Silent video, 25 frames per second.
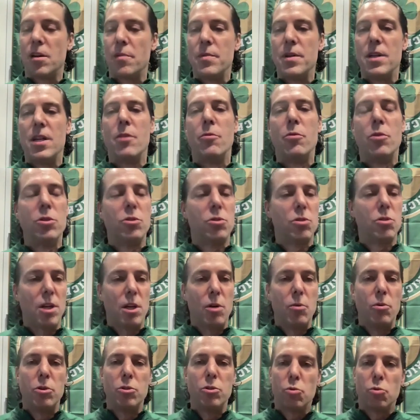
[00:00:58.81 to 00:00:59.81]
I mean, it was
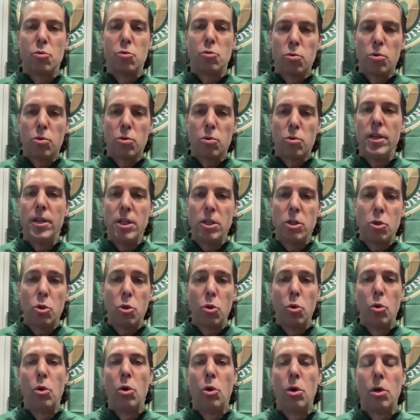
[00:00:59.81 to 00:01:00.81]
really
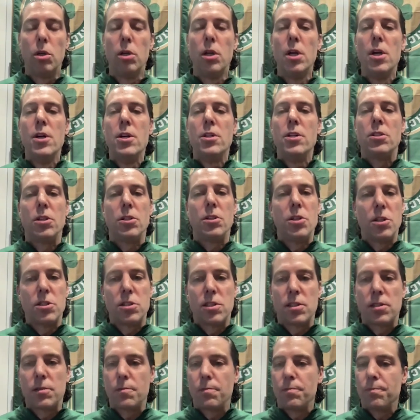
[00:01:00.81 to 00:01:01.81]
cool to
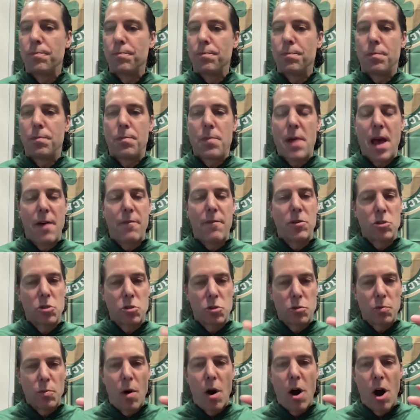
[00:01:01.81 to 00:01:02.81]
just have a
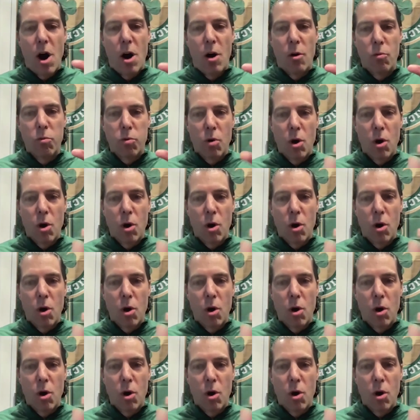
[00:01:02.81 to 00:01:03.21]
small